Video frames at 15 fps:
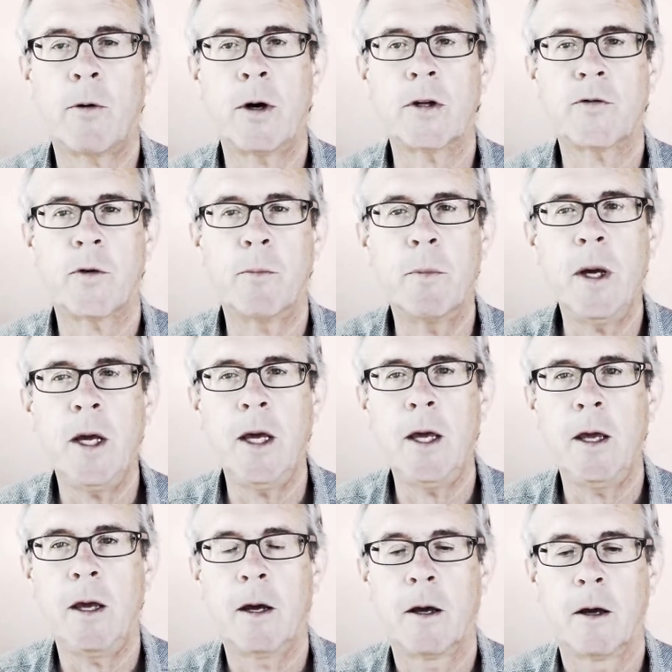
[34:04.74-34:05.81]
request for
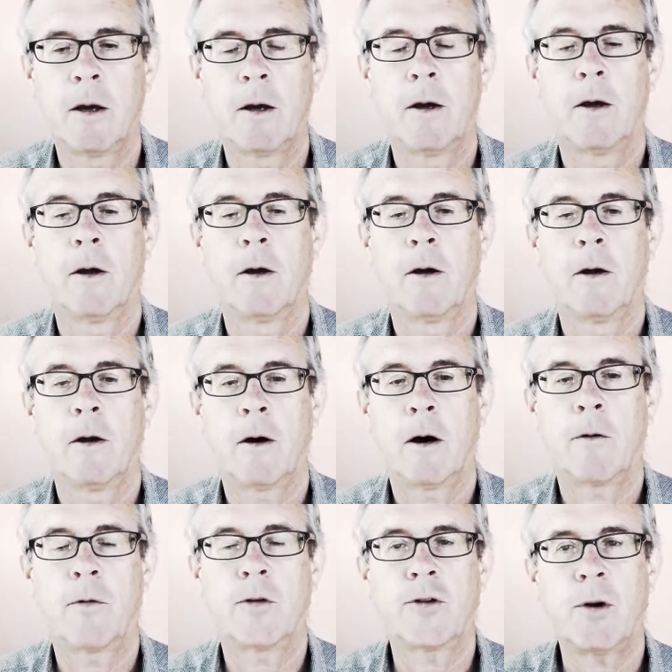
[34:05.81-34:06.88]
me
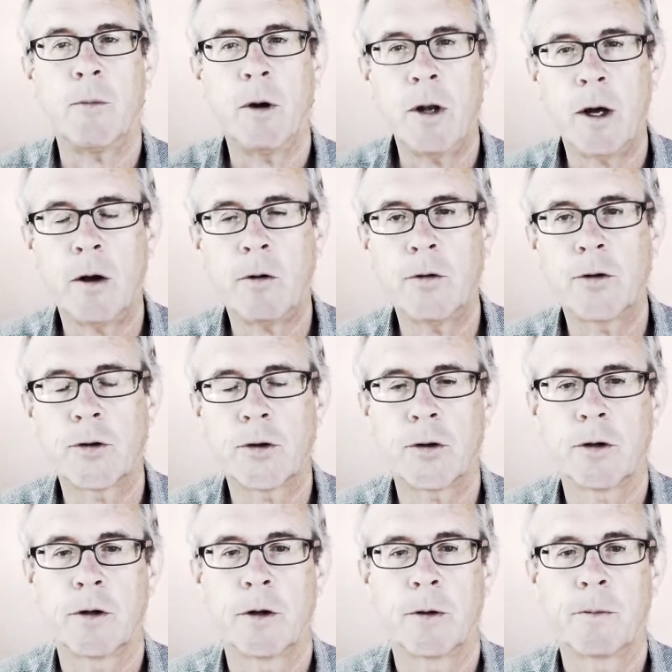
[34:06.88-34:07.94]
or for someone
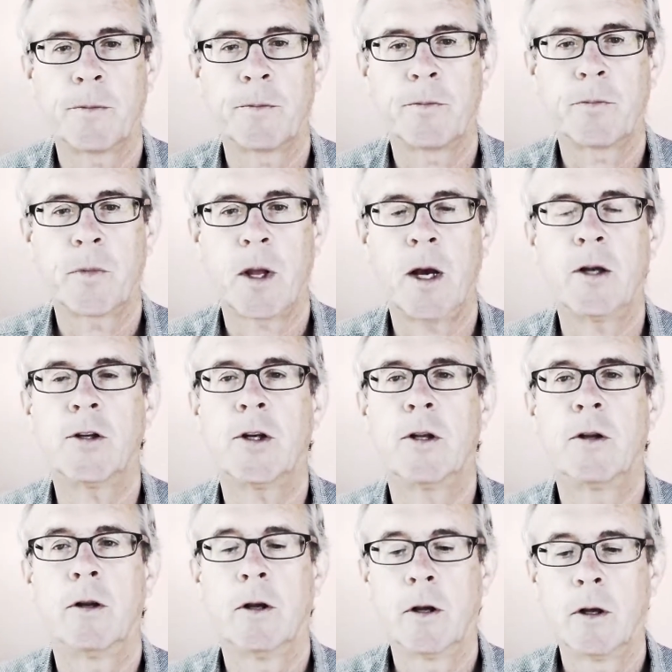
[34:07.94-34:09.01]
else. I
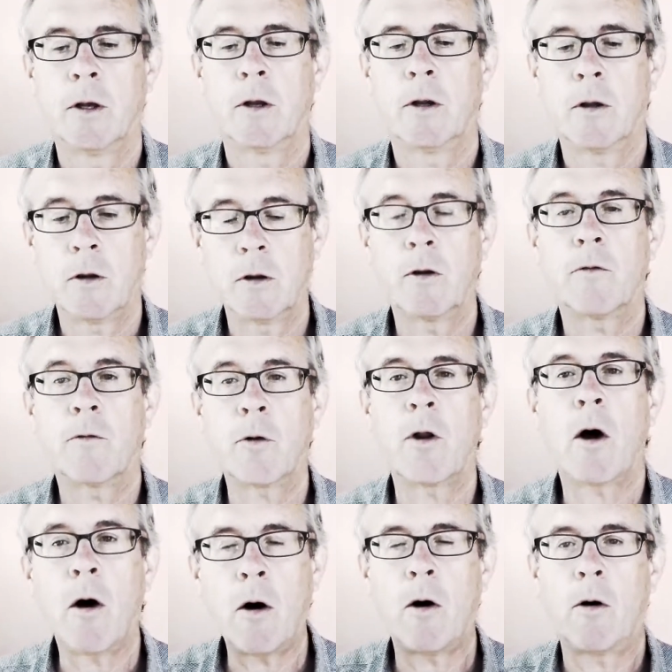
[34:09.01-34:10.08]
said, for
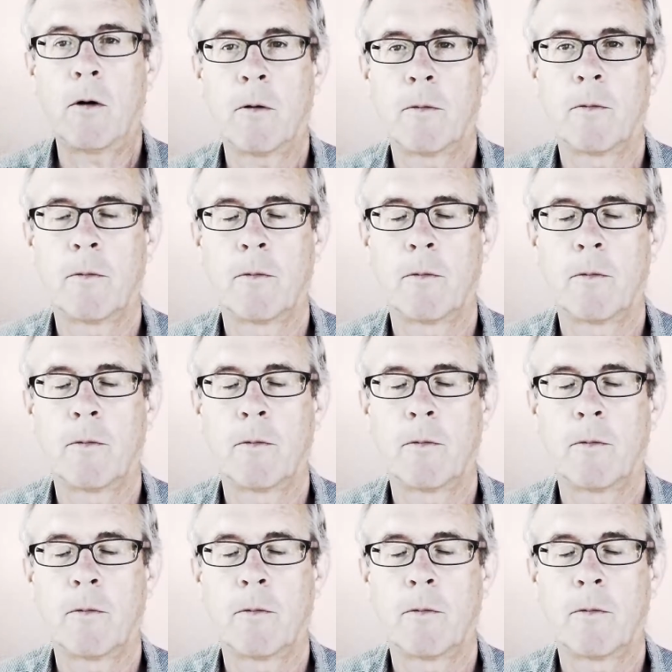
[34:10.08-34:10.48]
the all.